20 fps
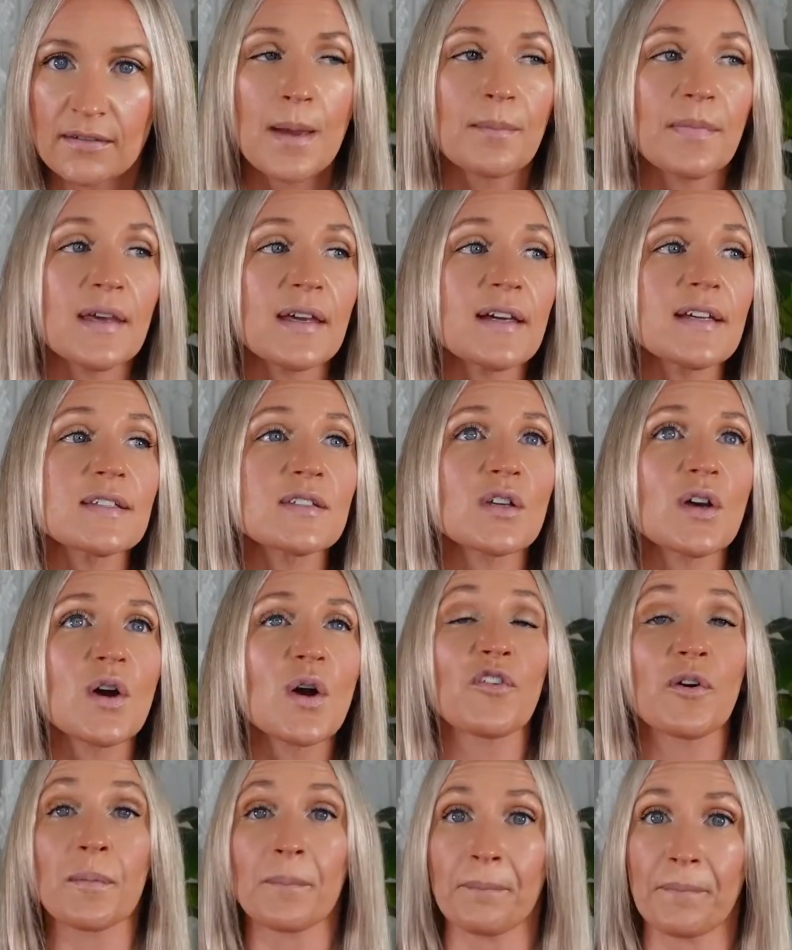Because
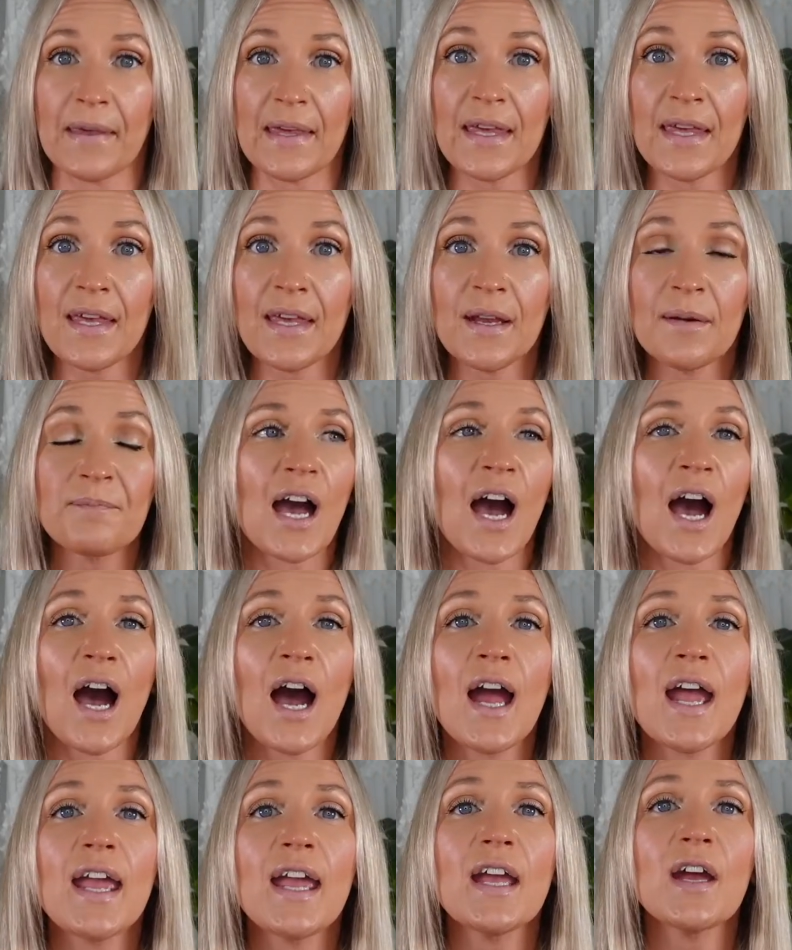for me,
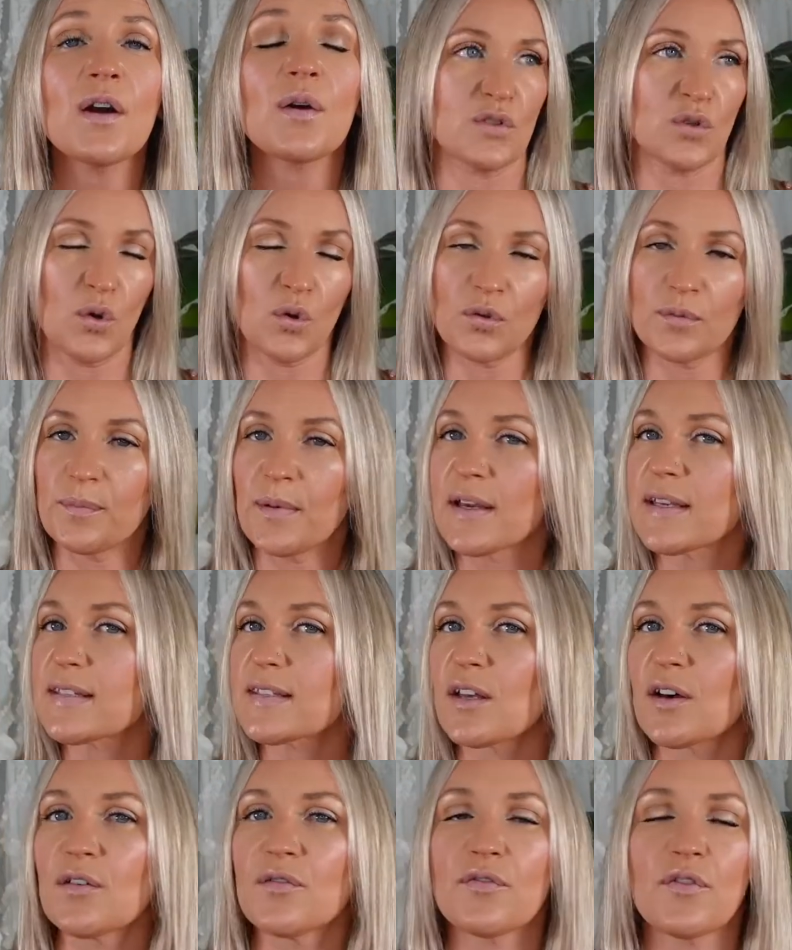I told
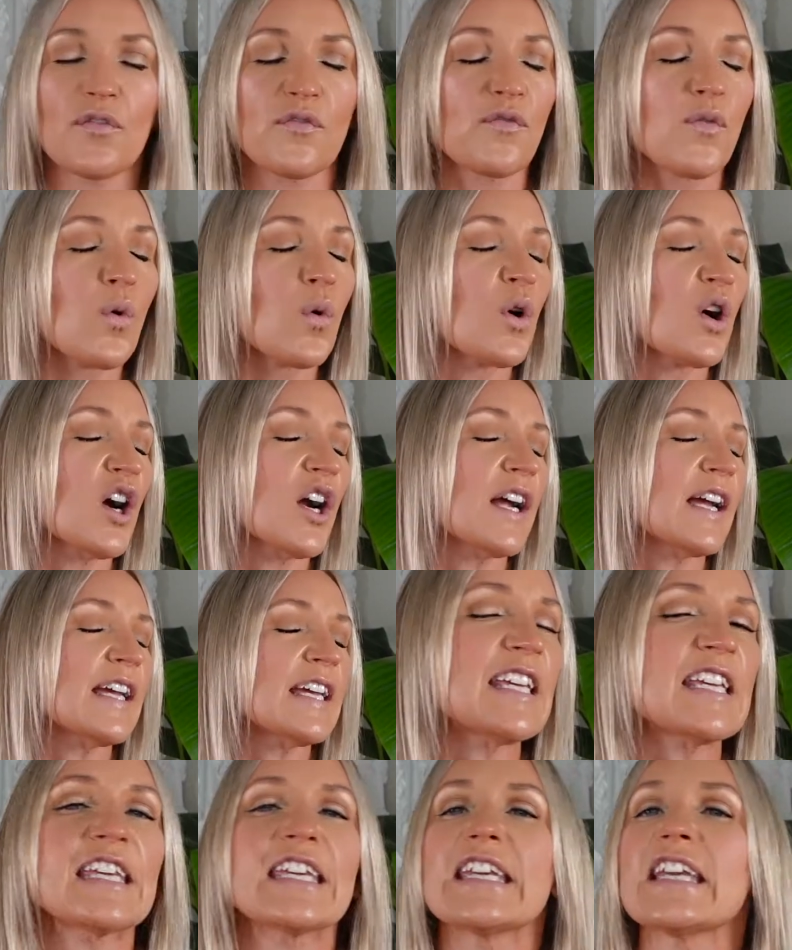myself for
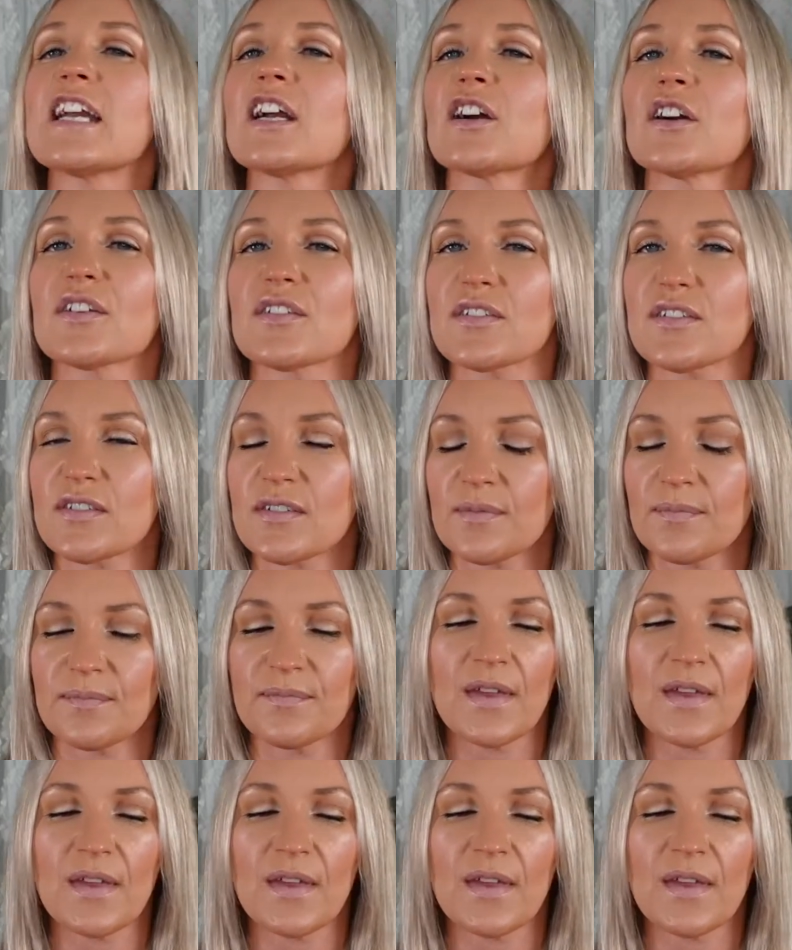years,